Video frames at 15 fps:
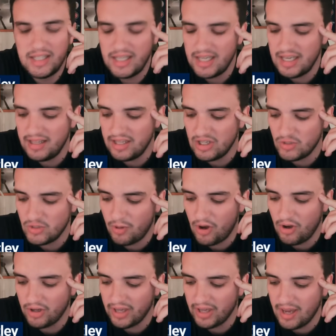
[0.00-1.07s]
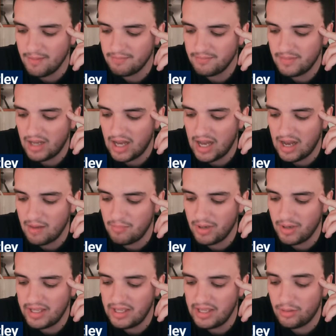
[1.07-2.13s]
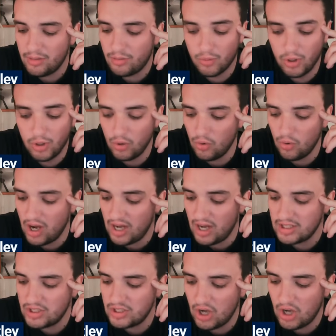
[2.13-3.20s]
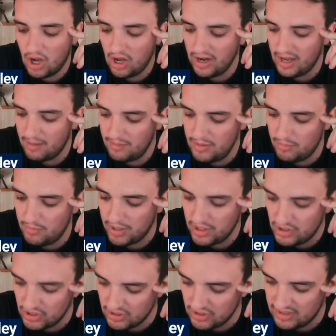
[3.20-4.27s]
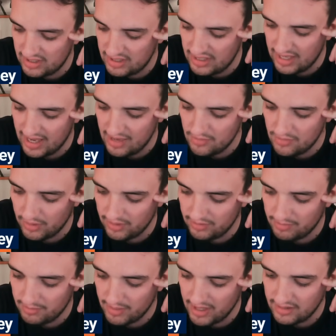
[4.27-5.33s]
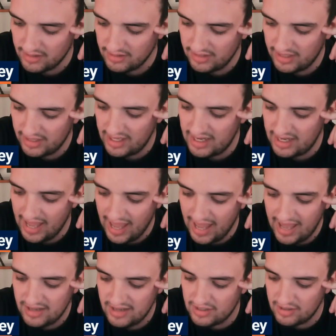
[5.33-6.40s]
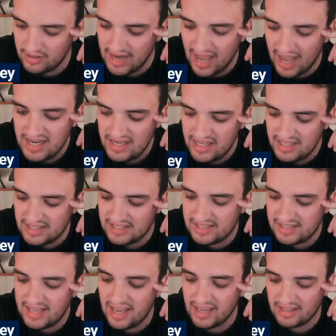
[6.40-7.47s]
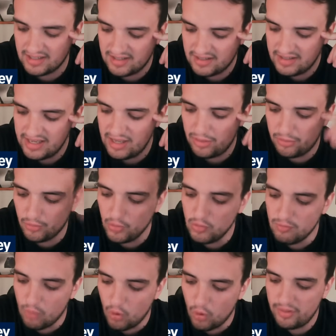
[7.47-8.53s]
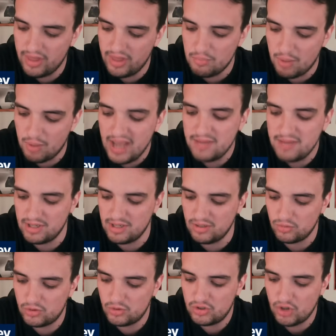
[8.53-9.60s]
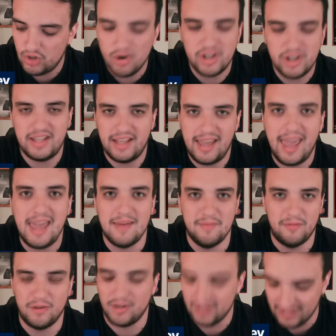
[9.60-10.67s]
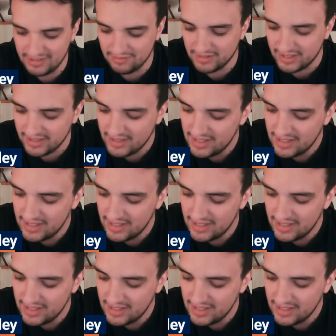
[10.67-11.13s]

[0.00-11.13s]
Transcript: in this ball game. But he threw a ton. How many pitches did he end with, man? It had to 96. He threw more than Bibee, who started the game for Cleveland.